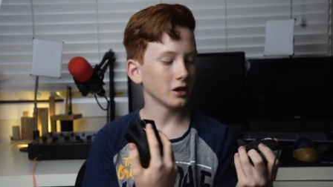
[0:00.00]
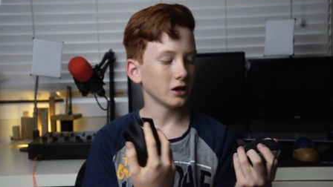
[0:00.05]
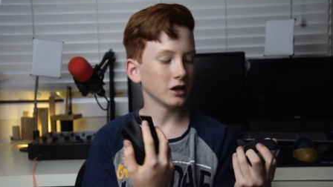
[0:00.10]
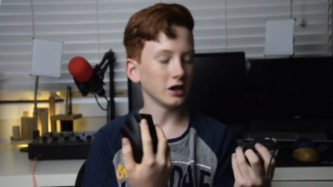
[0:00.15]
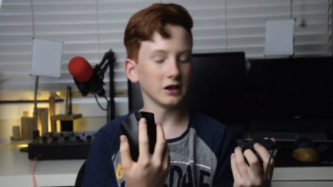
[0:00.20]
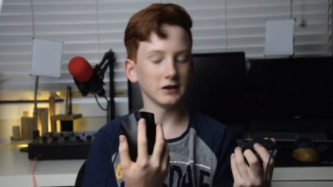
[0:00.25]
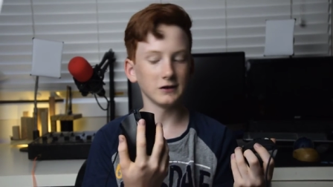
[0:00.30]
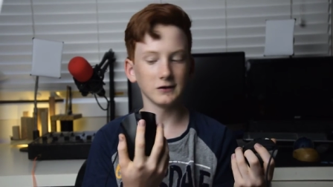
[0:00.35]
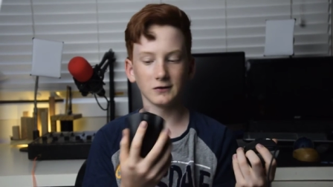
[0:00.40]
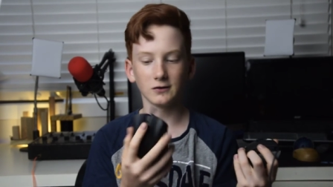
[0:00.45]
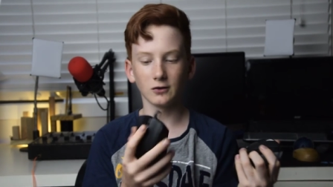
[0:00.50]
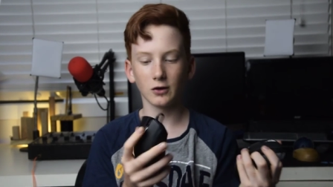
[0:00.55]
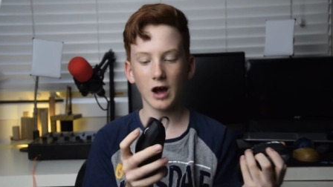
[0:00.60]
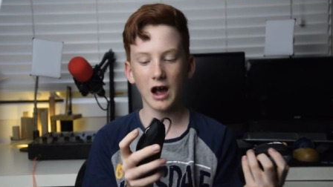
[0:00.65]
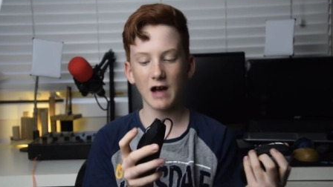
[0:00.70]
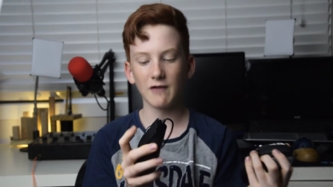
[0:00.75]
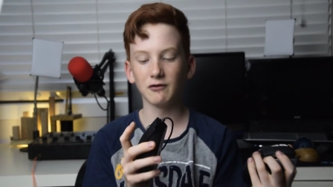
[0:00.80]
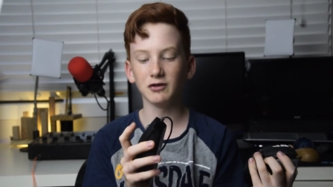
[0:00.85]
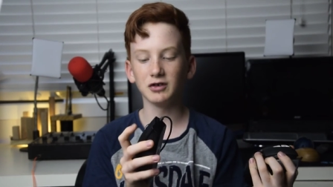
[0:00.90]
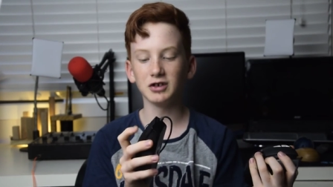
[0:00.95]
it does not
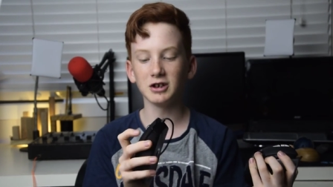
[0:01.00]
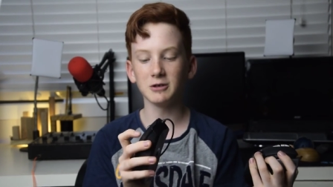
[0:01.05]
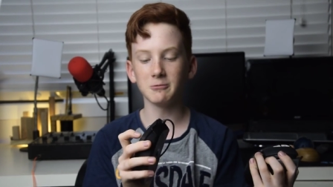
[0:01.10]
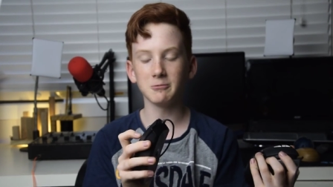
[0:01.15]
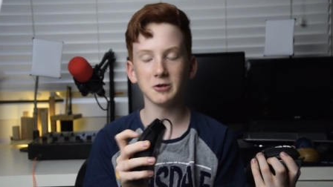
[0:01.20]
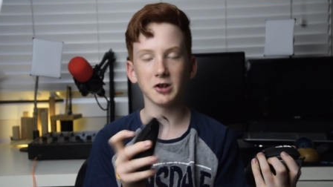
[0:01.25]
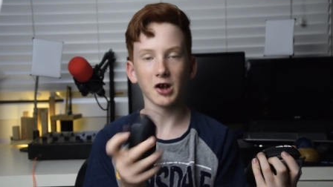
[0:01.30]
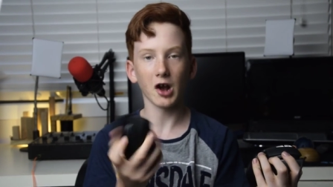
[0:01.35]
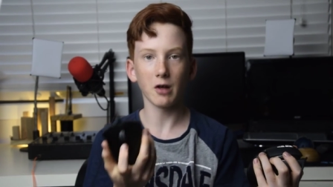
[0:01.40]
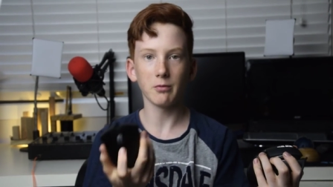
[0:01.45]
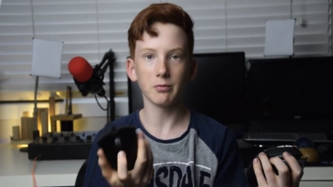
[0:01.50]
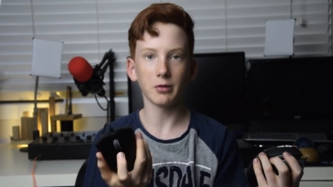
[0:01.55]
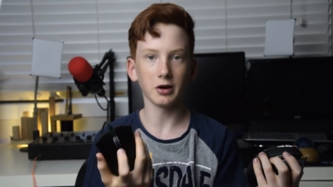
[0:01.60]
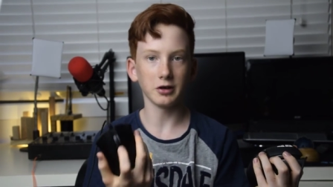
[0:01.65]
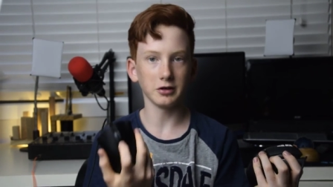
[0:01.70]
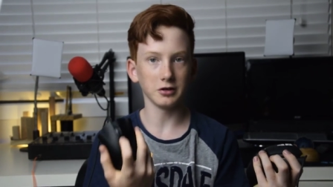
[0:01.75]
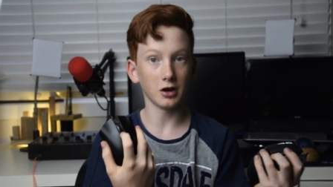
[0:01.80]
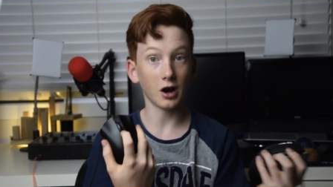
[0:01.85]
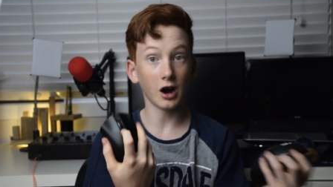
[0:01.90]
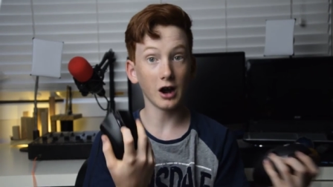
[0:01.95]
have a DPI
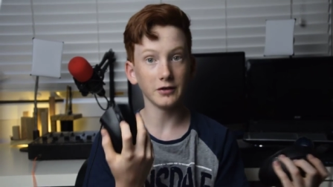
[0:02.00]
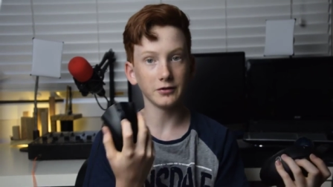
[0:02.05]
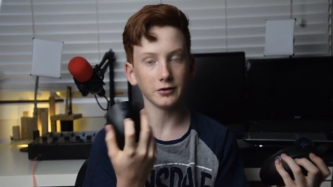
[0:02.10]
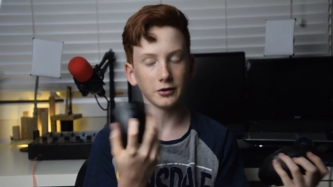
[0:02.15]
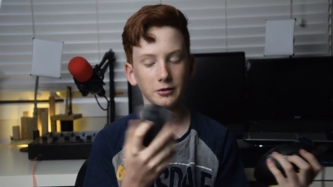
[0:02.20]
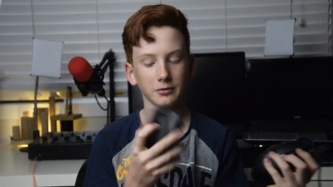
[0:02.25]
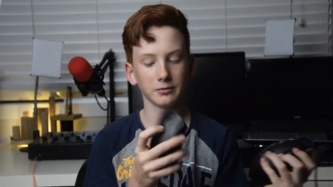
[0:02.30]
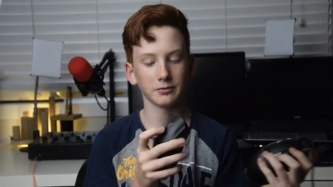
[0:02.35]
button either.